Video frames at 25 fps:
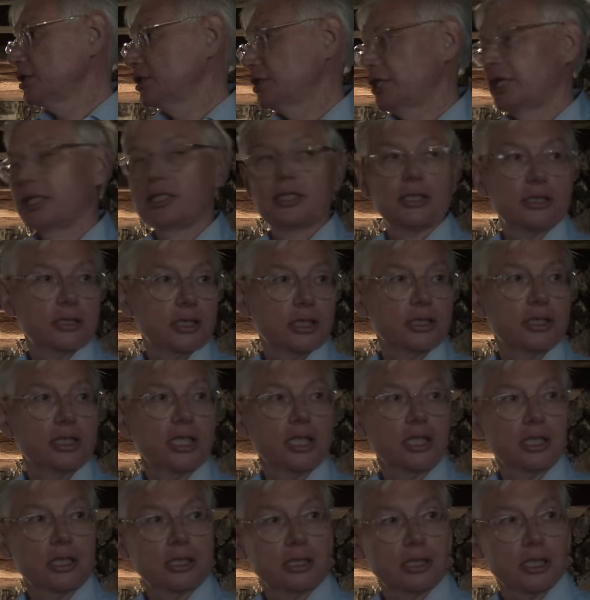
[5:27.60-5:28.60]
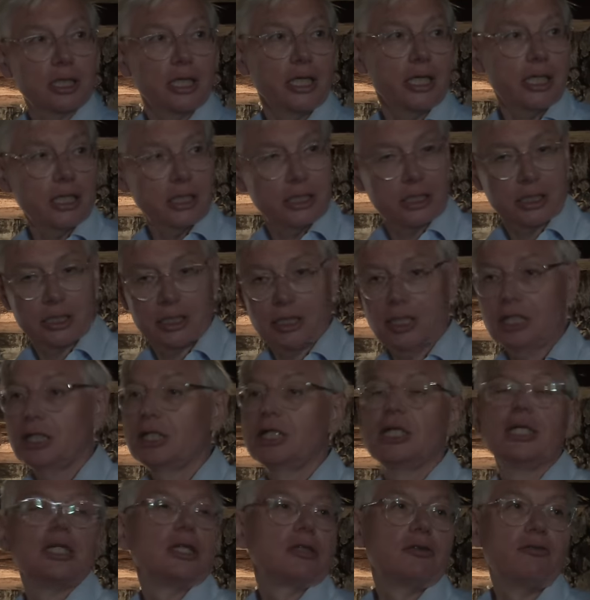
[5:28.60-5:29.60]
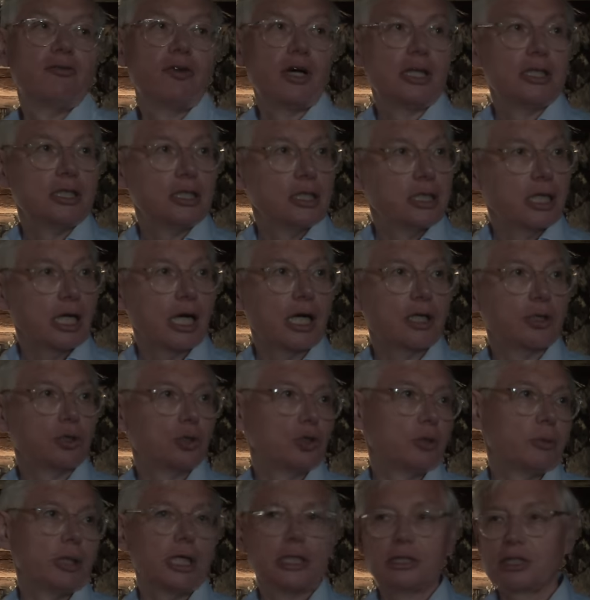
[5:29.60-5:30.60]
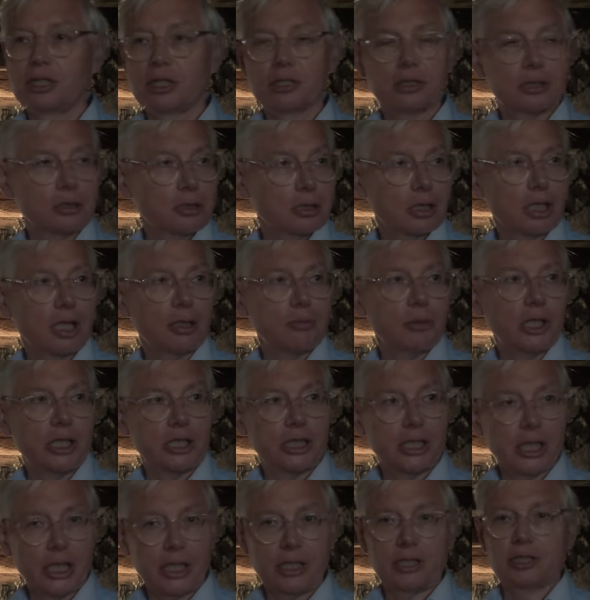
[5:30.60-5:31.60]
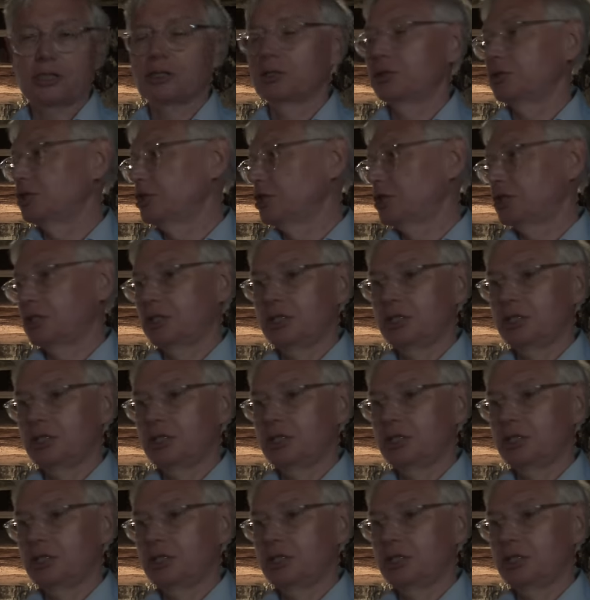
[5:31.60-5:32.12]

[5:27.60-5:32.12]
that the second year later, vanilla aroma doesn't come again, so it's